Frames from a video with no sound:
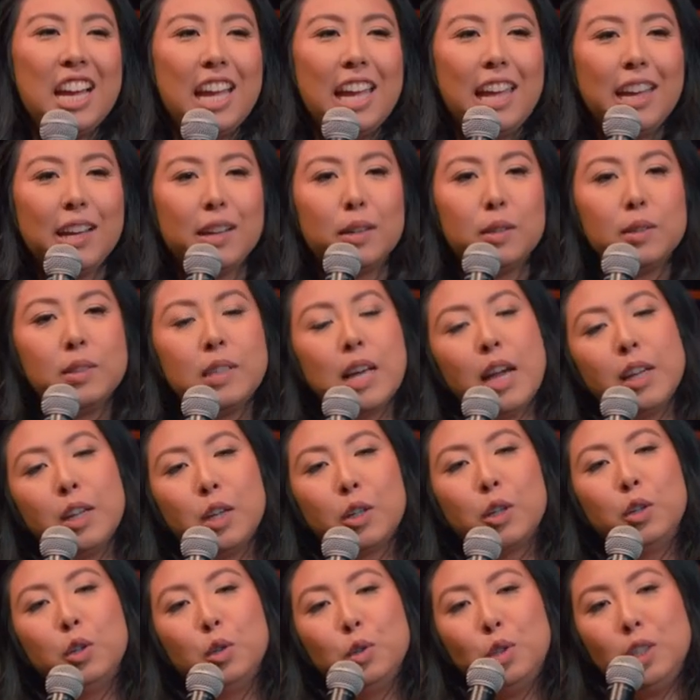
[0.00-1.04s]
He goes, is that
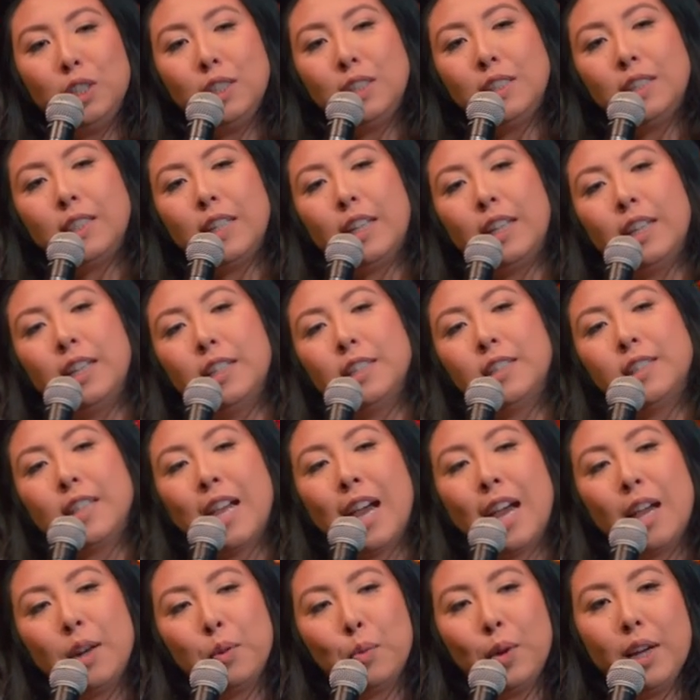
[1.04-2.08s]
your coochie slanted
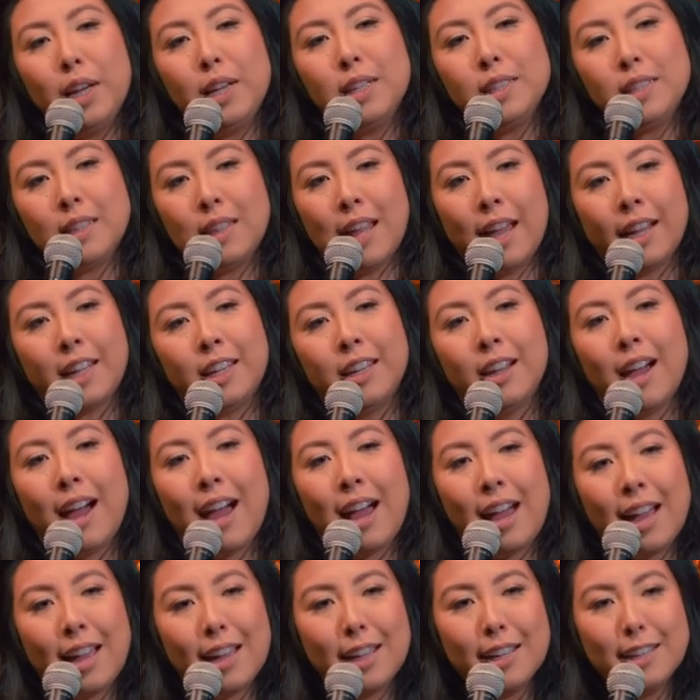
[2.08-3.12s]
sideways like your
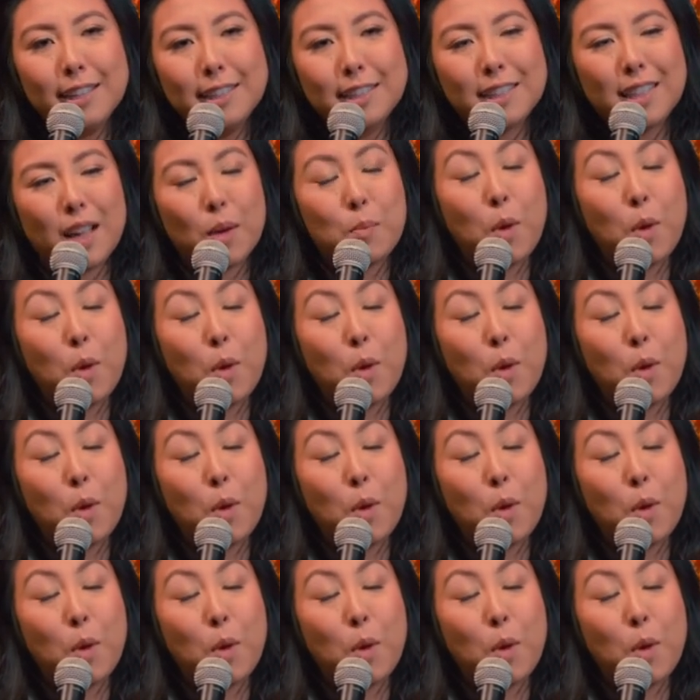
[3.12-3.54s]
eyes? I'm